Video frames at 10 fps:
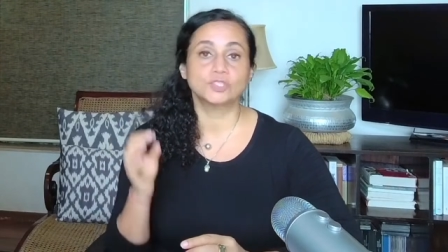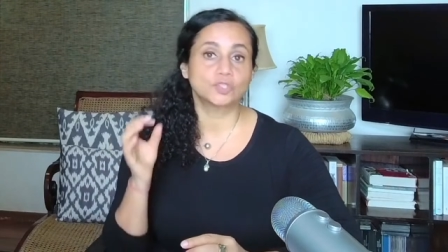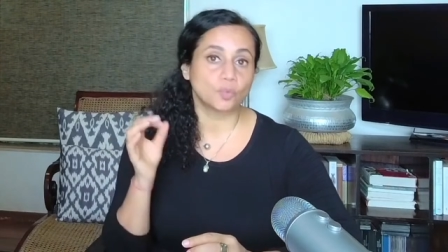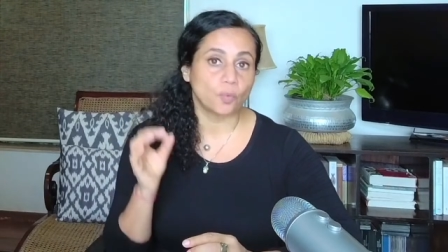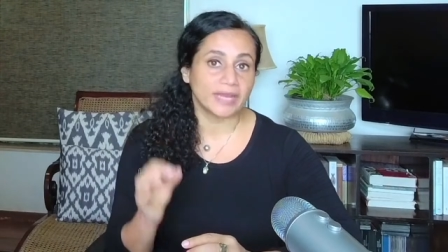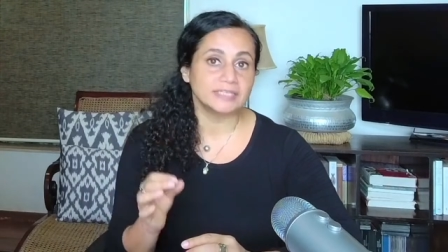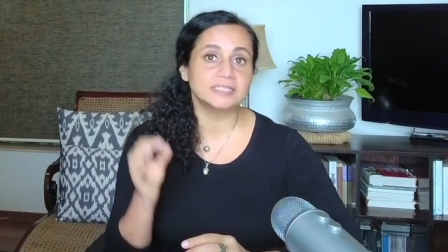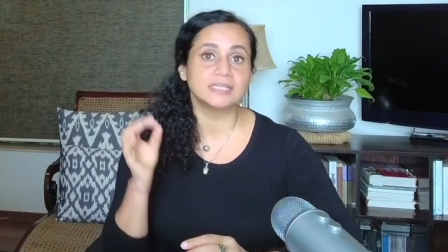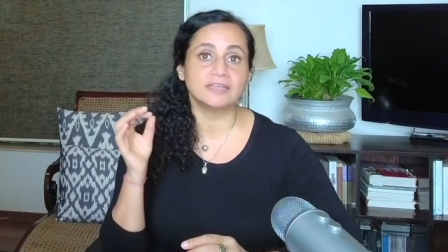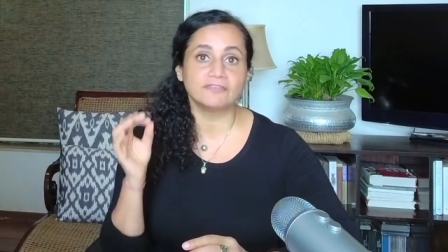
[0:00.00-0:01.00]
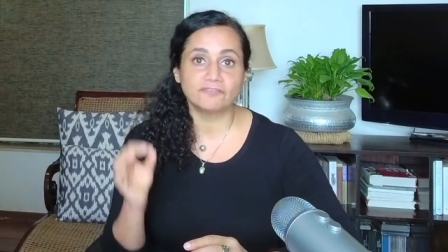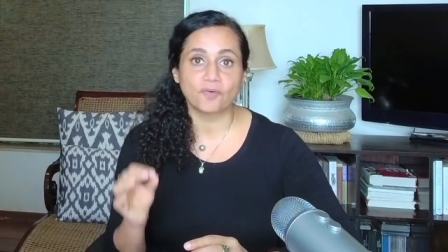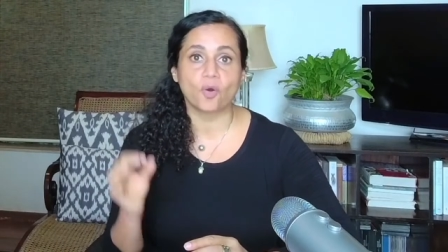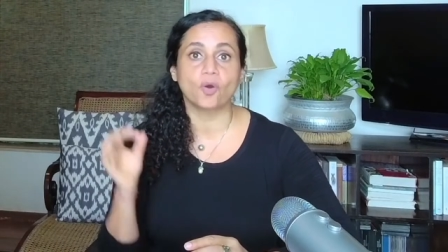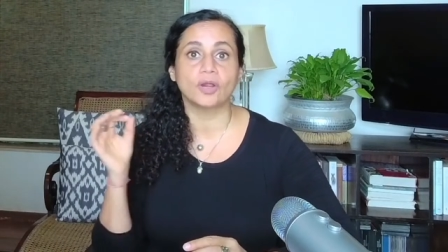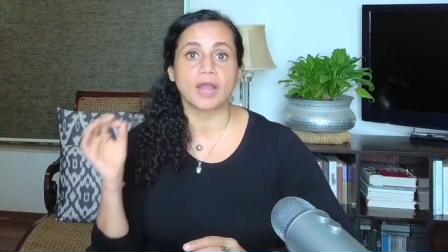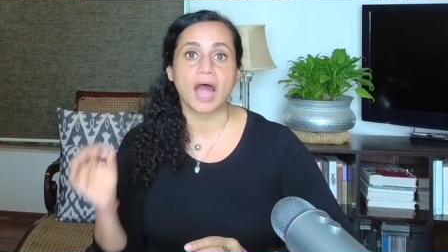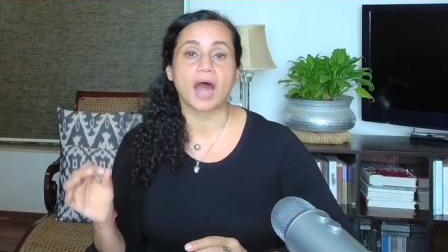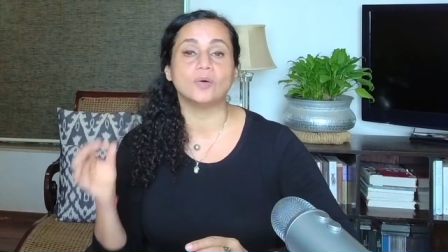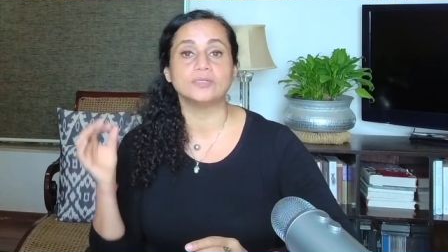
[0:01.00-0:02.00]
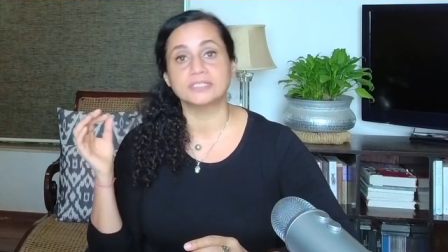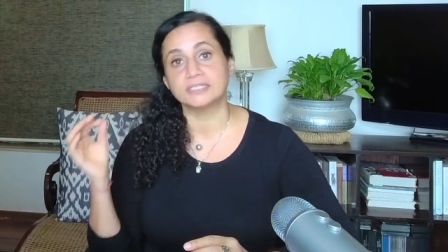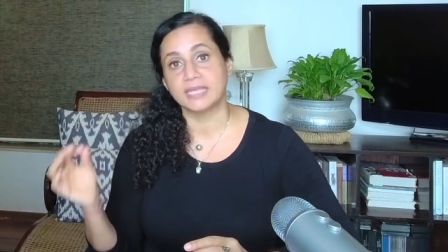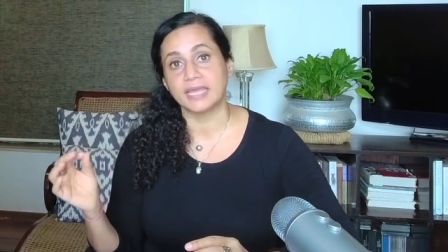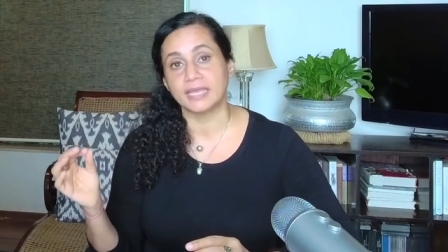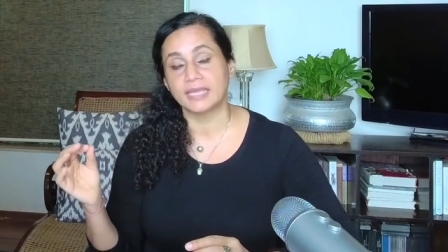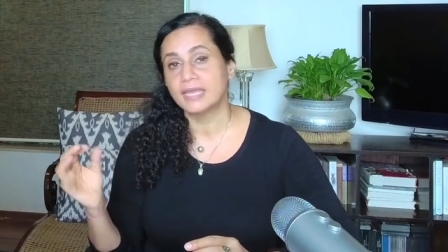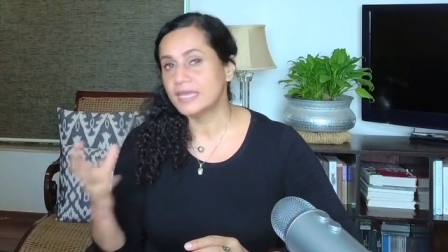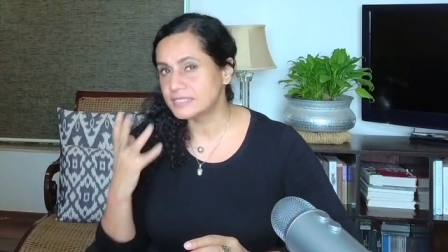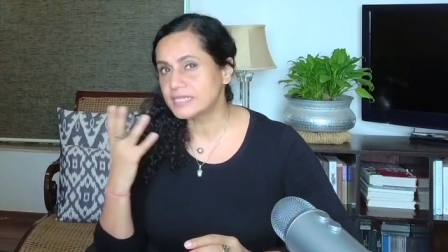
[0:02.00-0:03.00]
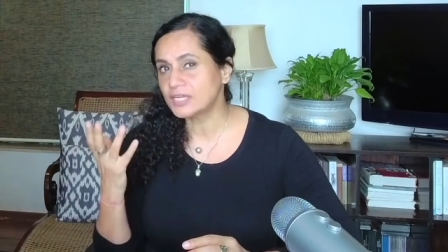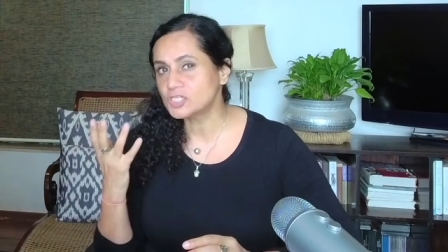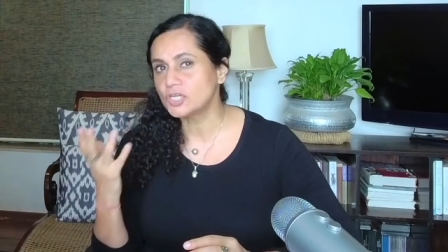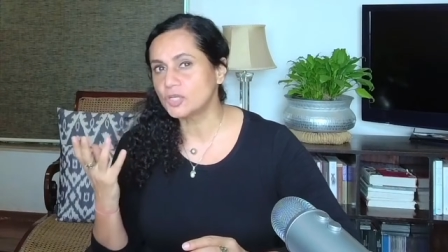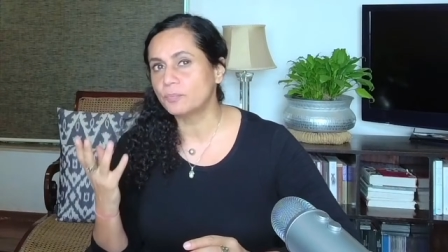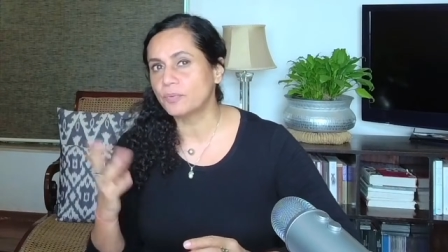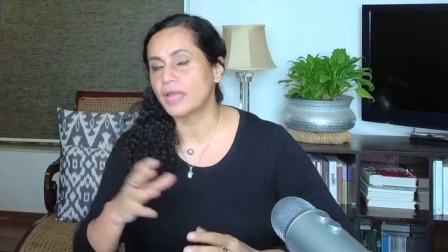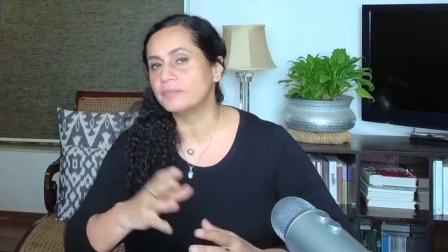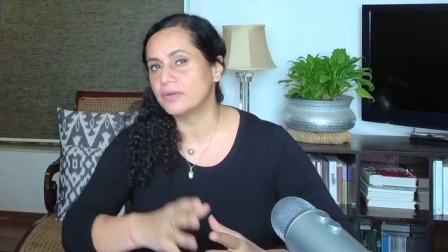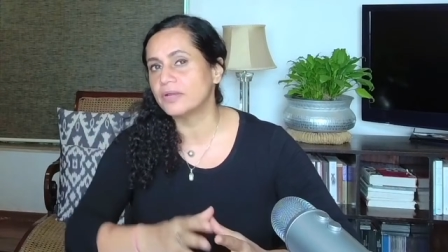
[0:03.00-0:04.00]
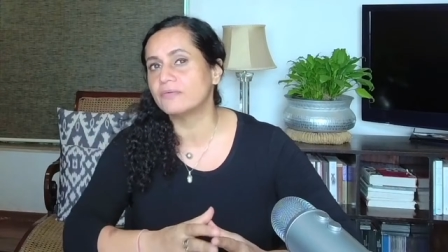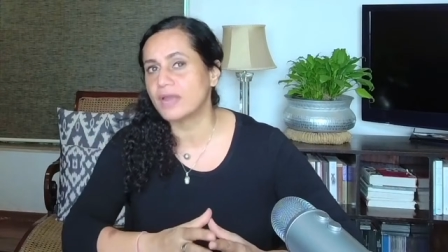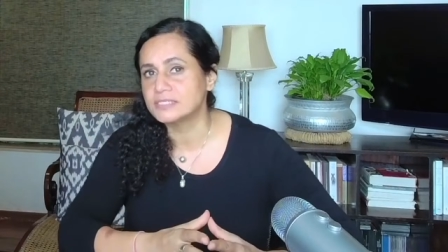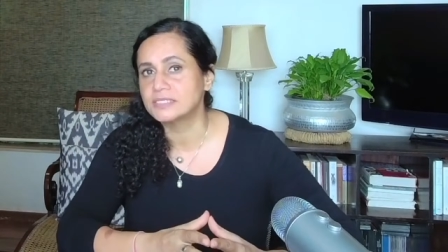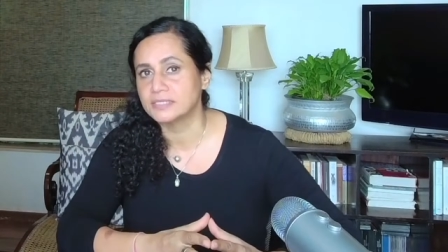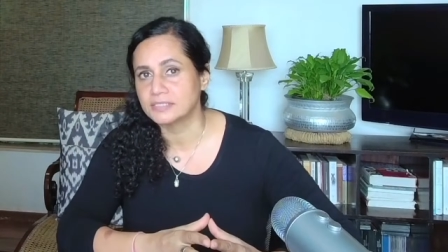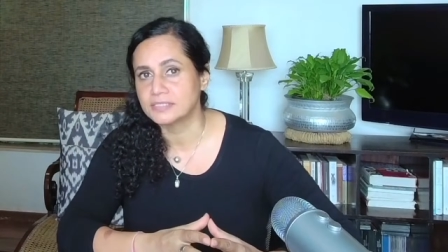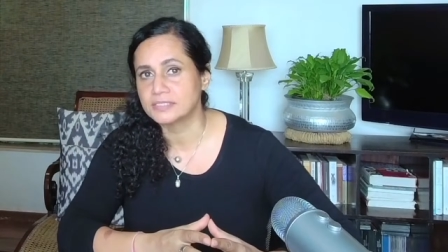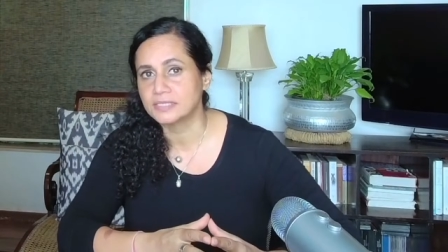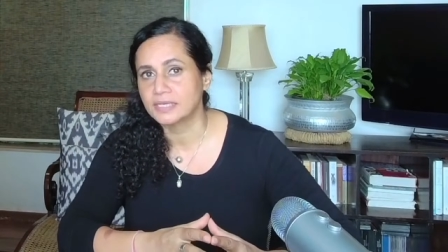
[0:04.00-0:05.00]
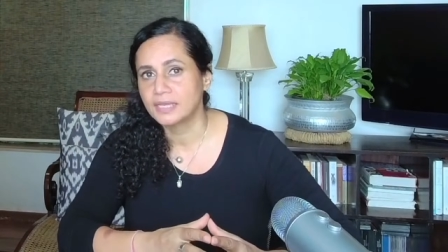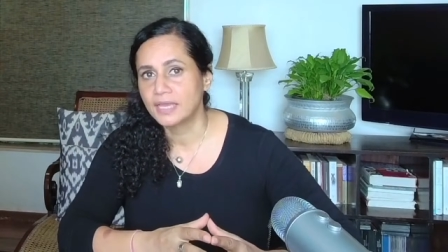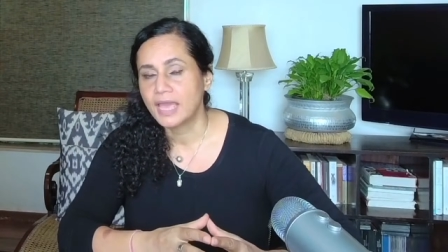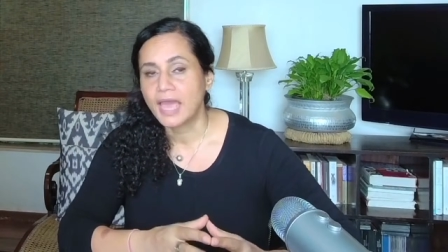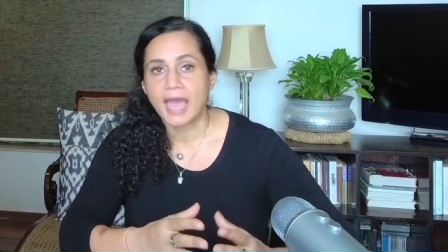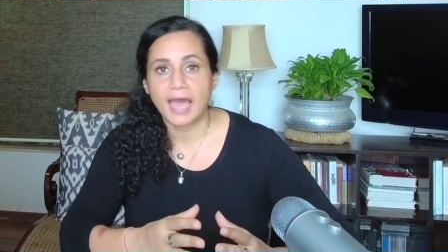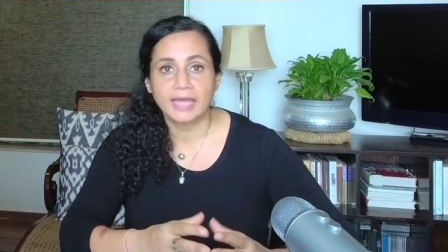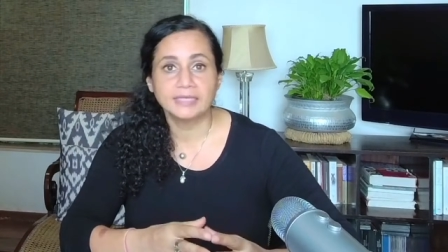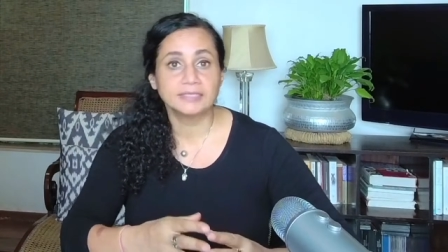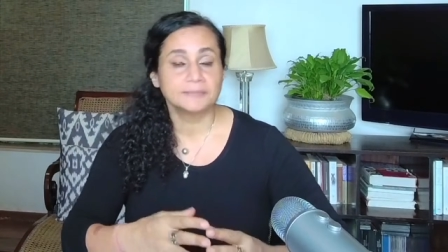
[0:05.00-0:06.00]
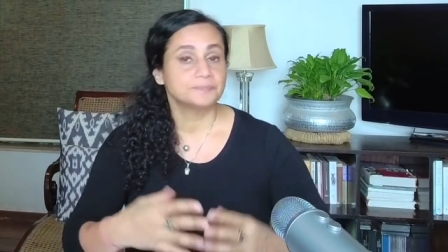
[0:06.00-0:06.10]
24 hours a day. It's actually your primary residence. And